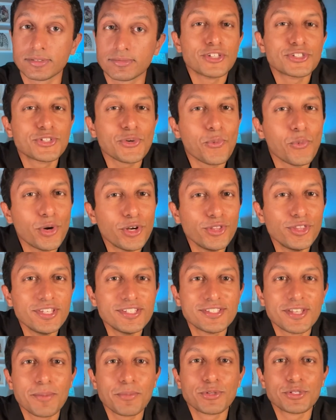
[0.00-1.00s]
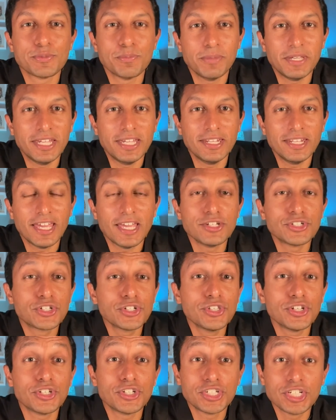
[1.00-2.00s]
So what do these numbers mean, and should
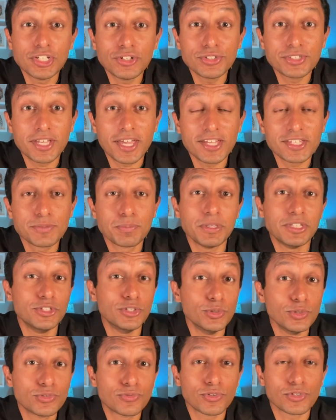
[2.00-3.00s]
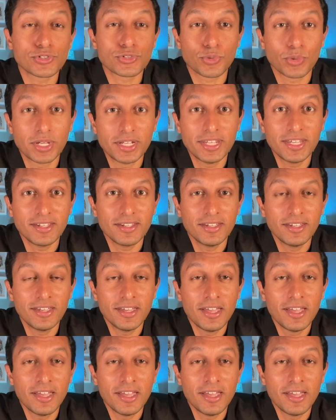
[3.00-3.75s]
the Shield test be used for screening?